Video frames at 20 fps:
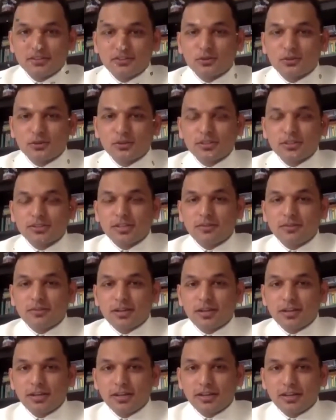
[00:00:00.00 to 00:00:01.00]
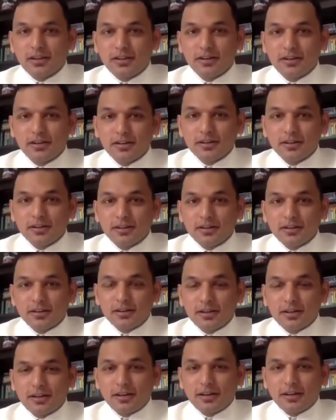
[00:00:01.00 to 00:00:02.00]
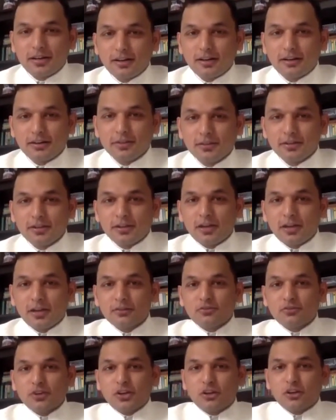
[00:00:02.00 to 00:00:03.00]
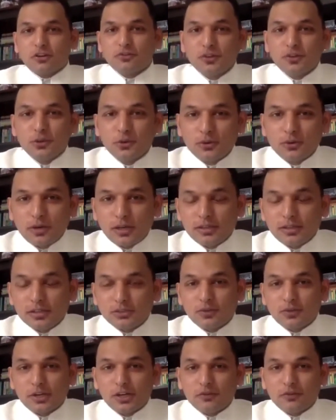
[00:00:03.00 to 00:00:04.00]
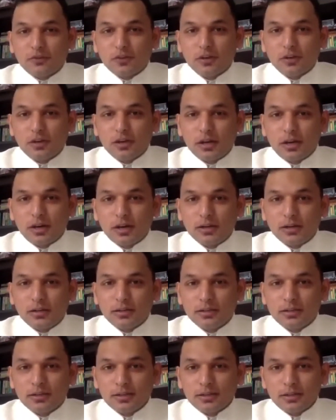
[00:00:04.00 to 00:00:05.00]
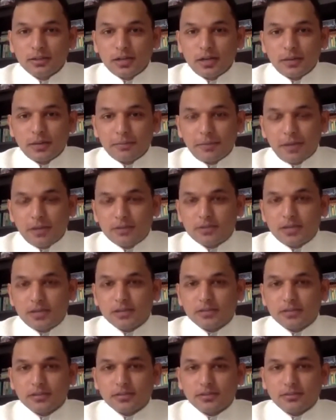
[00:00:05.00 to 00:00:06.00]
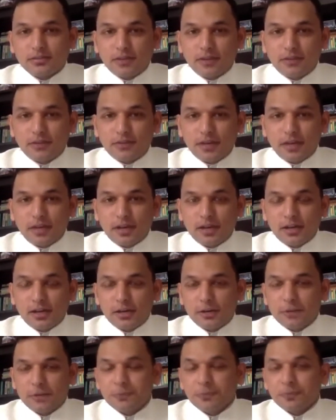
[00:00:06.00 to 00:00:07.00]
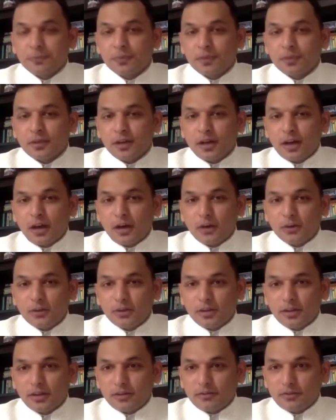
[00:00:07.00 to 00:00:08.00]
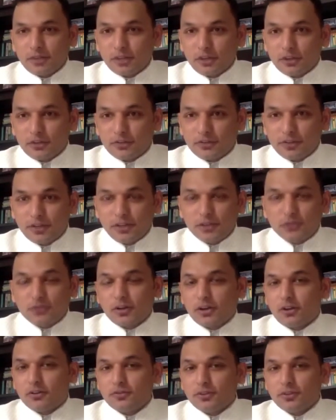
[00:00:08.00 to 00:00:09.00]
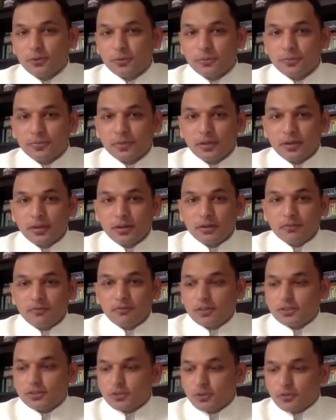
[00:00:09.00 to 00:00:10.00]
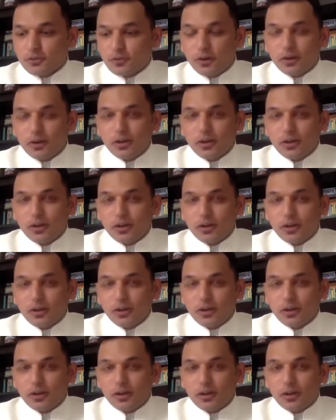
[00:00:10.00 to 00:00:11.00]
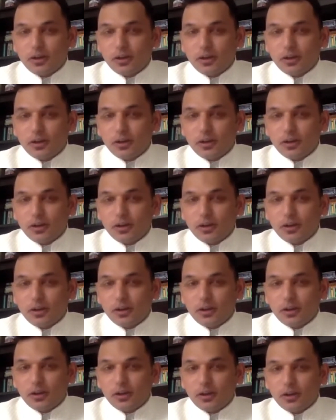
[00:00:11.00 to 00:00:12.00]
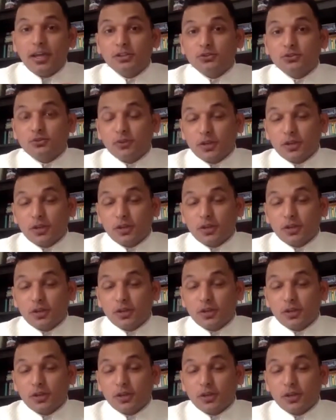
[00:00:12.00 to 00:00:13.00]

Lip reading: Chawla here in front of you in this wonderful pre-Genesis event. We are here out there in front of each one of you. First of all, I would love to congratulate each one of you